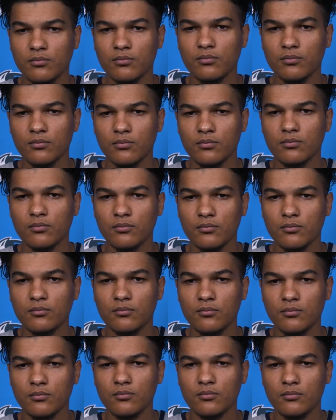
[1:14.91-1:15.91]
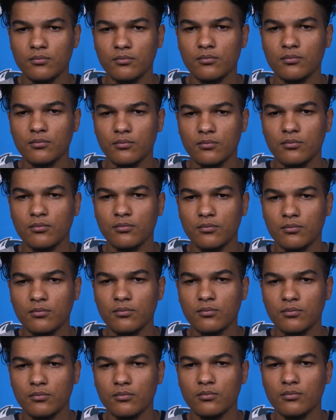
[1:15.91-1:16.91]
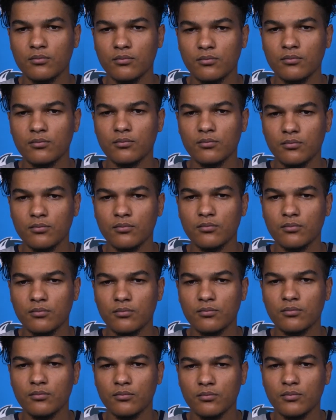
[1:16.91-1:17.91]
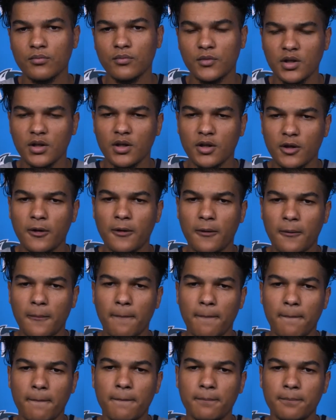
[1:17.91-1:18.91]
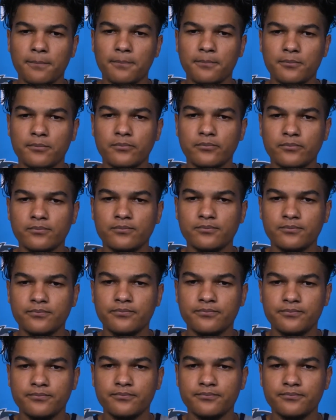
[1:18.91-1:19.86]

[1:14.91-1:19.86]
Nothing is said.